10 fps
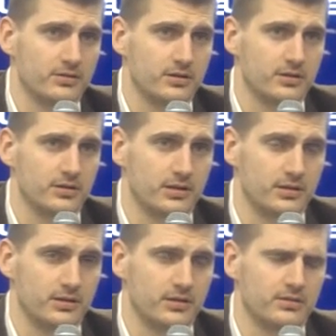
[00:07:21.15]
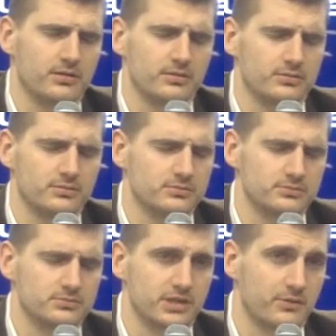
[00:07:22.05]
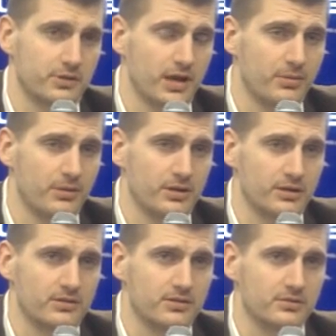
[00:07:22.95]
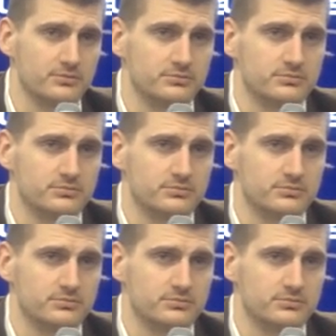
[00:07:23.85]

they were doubling. So,